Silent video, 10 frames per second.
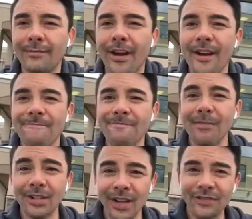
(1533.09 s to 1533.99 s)
All right,
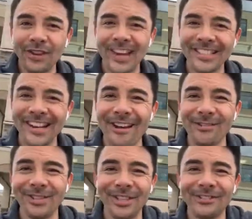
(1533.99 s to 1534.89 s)
much love to you guys, and I
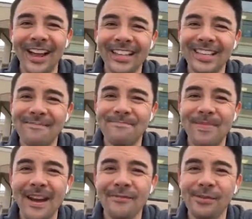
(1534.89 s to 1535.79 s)
will see you next time.
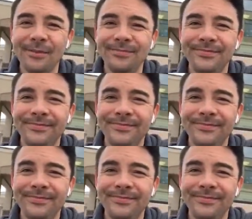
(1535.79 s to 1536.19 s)
Bye, everyone.